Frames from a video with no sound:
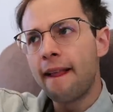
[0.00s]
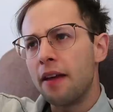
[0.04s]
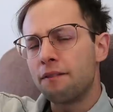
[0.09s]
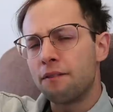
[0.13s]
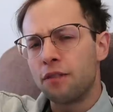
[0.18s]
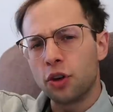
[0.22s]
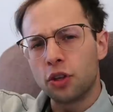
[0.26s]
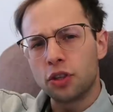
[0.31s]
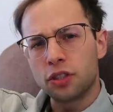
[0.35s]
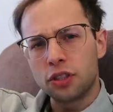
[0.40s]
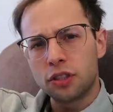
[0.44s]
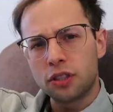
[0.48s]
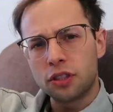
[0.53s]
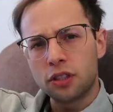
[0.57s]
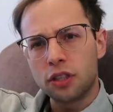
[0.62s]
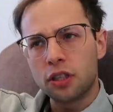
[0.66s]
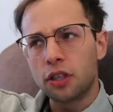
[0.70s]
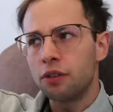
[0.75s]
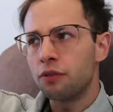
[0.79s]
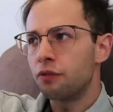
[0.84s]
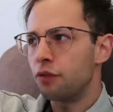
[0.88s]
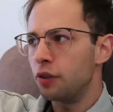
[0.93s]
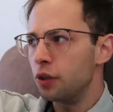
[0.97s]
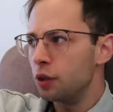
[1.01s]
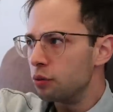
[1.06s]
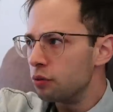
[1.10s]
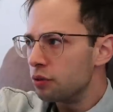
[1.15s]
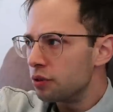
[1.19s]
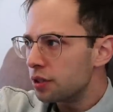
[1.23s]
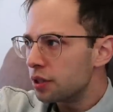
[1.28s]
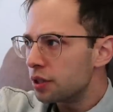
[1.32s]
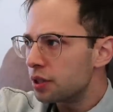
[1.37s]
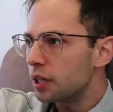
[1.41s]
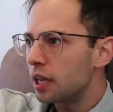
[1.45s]
at first
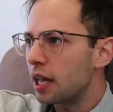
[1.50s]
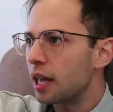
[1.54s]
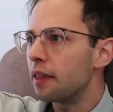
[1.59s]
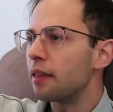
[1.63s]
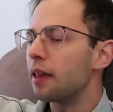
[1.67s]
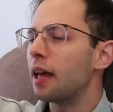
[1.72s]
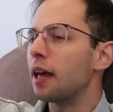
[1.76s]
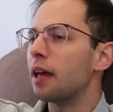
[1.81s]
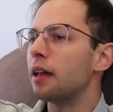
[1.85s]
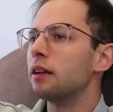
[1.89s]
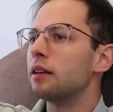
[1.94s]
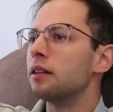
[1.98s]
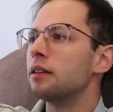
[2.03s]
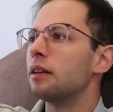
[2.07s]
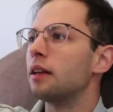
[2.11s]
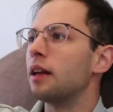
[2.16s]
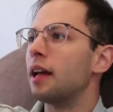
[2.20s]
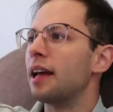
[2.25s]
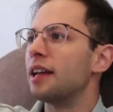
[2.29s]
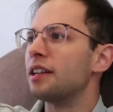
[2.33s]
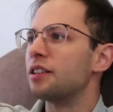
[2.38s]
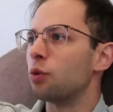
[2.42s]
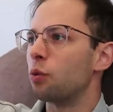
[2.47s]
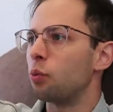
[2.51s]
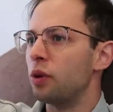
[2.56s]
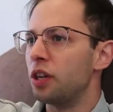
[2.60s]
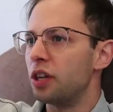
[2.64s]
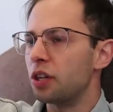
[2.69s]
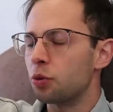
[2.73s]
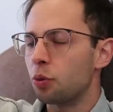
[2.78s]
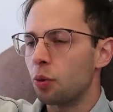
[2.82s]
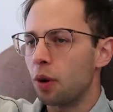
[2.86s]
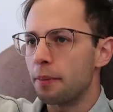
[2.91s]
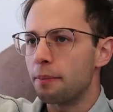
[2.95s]
confused, and then as the
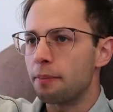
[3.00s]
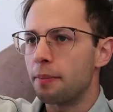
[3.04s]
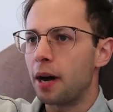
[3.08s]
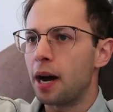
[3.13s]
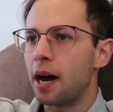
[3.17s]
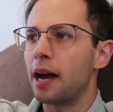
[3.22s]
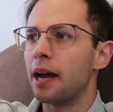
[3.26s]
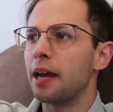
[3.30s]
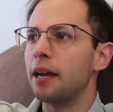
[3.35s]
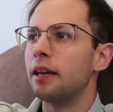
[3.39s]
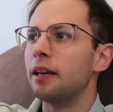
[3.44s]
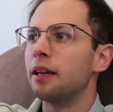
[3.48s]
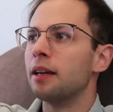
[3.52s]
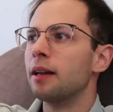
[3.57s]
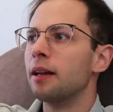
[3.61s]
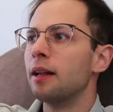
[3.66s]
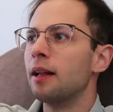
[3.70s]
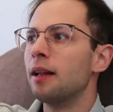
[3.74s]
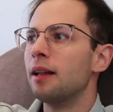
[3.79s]
weeks went by,